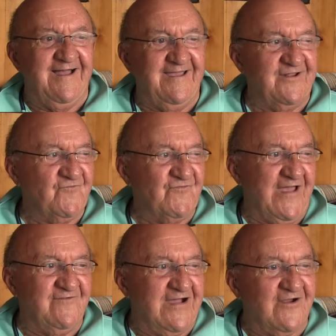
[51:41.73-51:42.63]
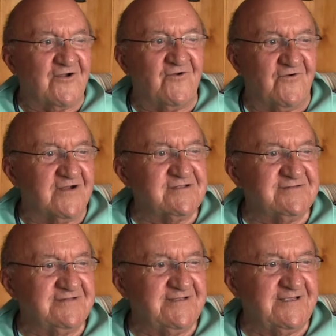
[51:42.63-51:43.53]
I had a five-hour
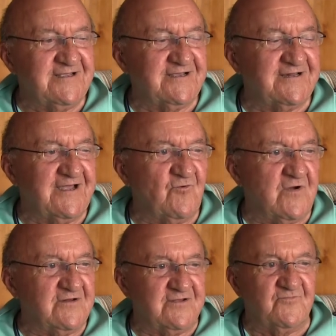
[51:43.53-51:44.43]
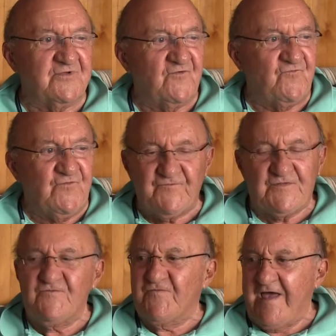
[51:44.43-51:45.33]
course and I wound up with a
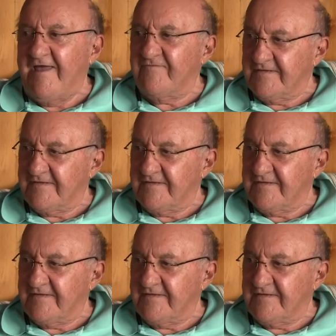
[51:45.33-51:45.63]
55